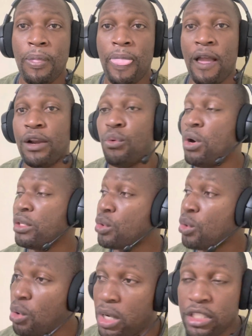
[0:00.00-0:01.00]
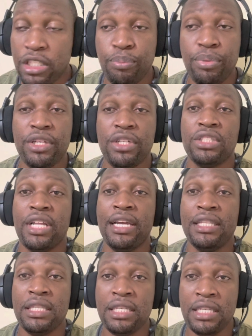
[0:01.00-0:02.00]
And what quality players
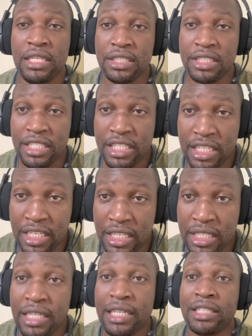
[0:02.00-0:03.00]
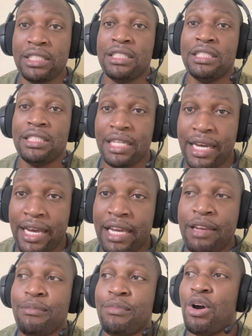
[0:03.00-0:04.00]
like these need is
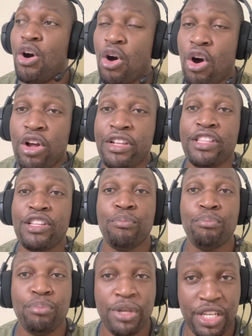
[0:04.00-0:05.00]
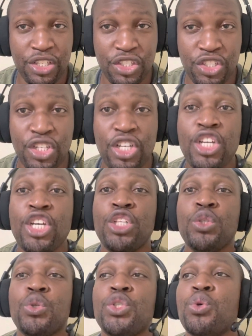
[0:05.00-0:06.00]
time on the pitch
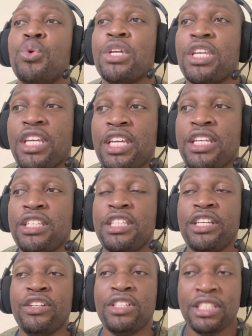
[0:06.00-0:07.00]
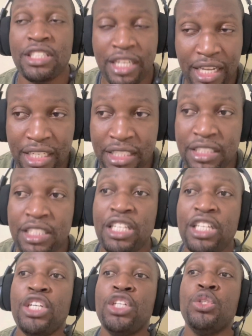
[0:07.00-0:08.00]
to showcase their talent,
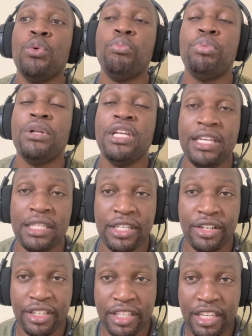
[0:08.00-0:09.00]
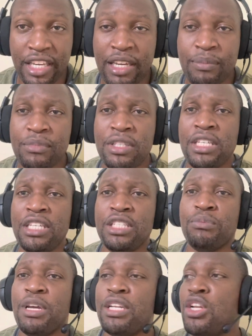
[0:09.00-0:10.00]
to play their game. These
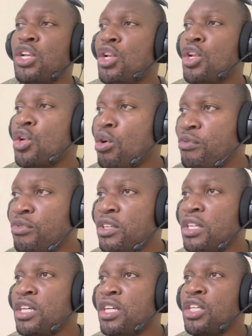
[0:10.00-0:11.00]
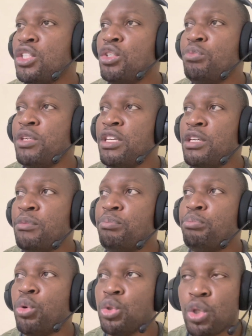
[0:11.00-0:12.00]
men love to be
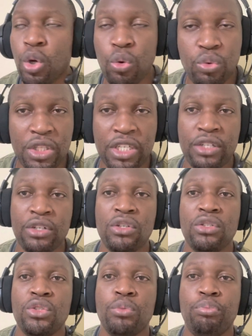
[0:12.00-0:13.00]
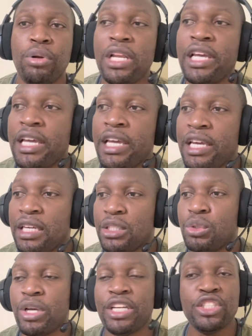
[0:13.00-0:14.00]
put out there, to play,
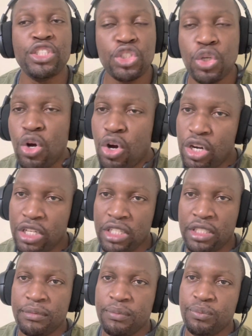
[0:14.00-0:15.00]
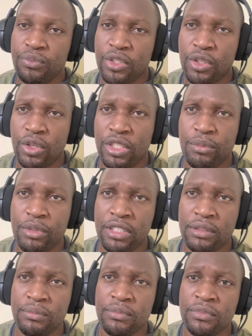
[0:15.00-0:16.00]
to enjoy. You know what I mean?